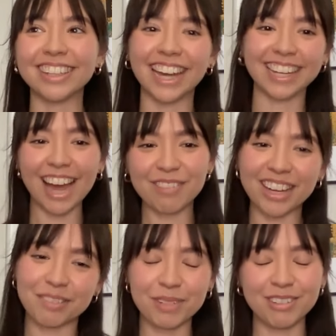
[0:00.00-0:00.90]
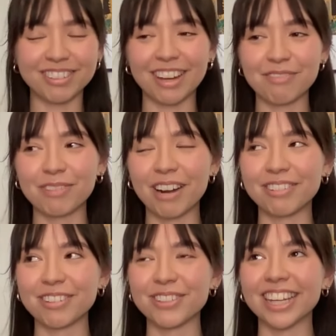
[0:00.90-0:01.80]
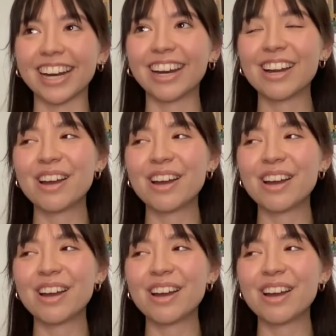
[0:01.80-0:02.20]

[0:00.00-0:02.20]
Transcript: Like, I've got some cute stuff when I was over there.